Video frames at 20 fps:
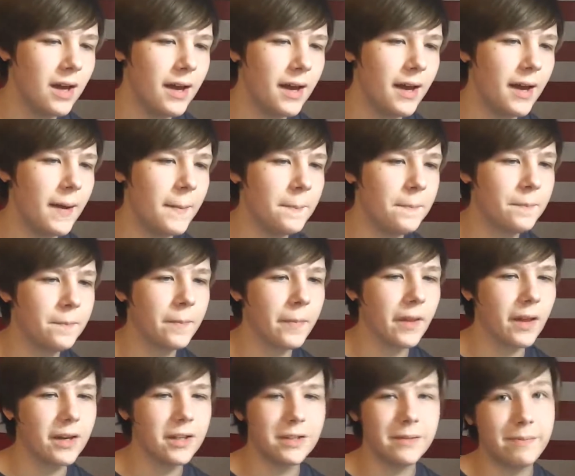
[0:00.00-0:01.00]
And
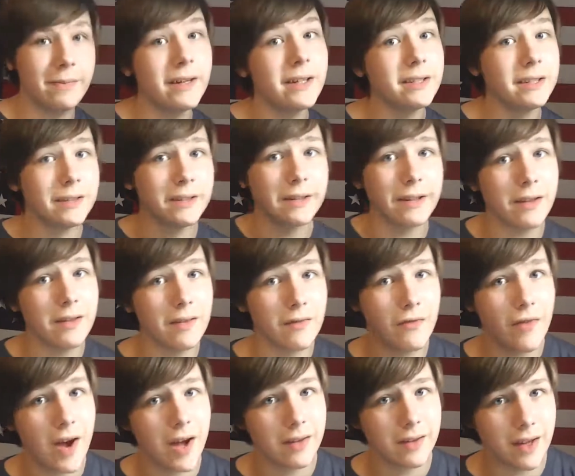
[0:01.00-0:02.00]
especially the
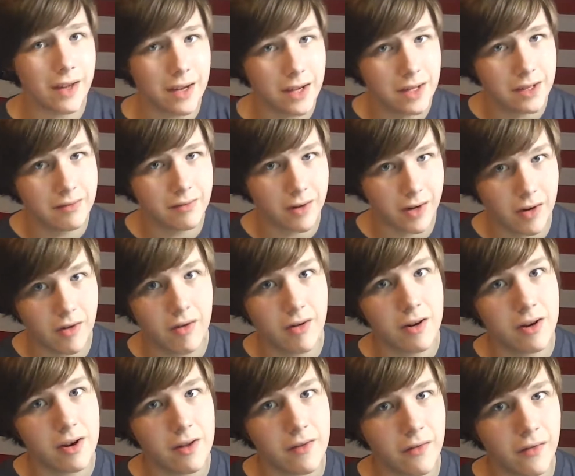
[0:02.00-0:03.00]
fact that I need to
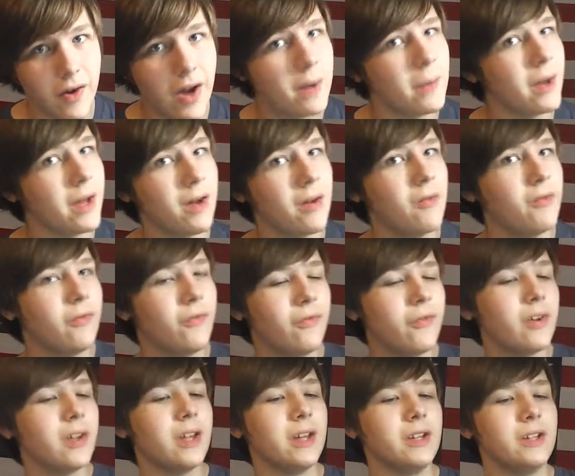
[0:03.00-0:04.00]
record and find my own
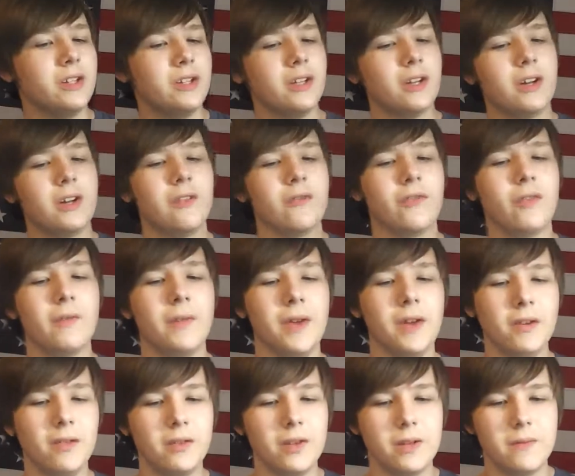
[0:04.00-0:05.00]
footage from
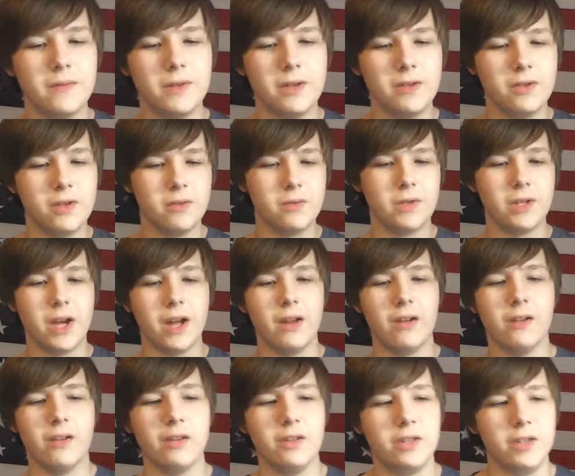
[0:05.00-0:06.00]
Eildim's YouTube
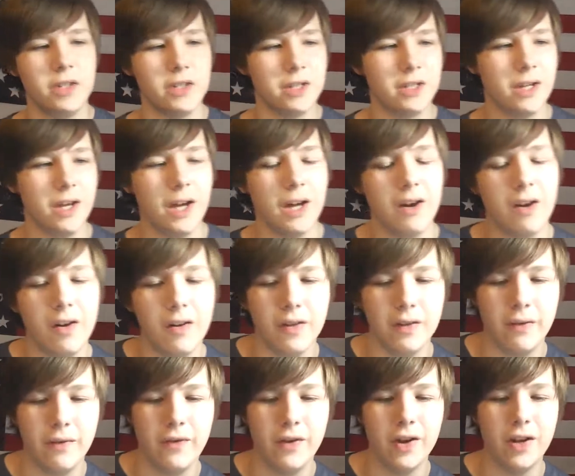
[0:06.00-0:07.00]
channel just to get all
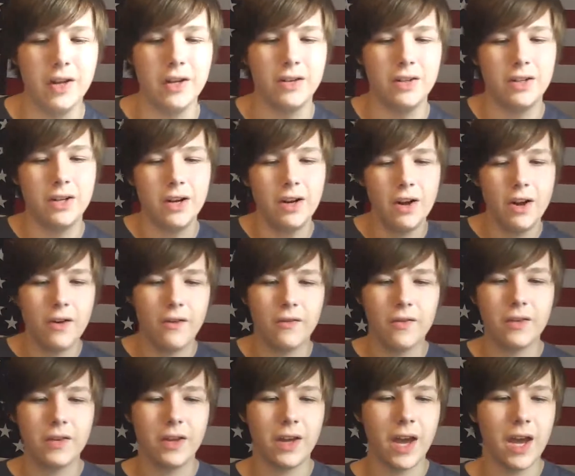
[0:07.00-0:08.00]
the footage
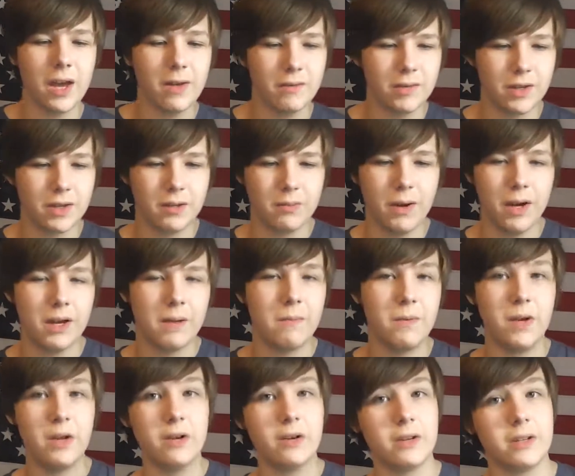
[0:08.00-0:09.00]
for the games, because my
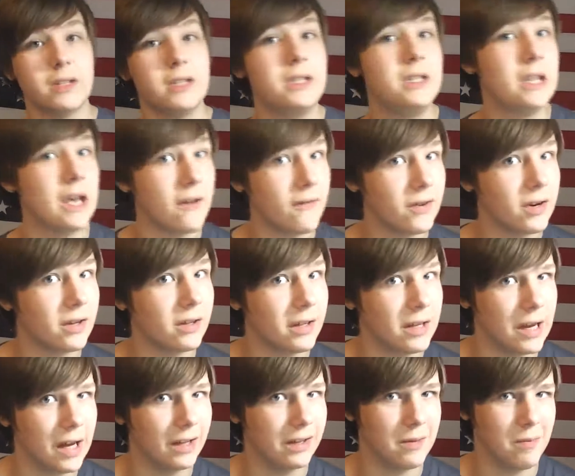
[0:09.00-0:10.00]
computer is definitely
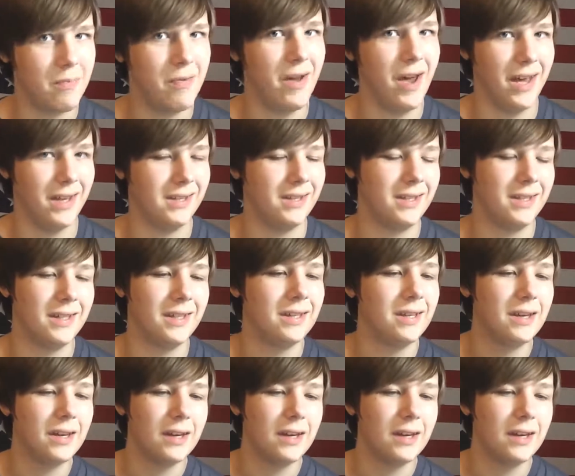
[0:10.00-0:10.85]
not the best.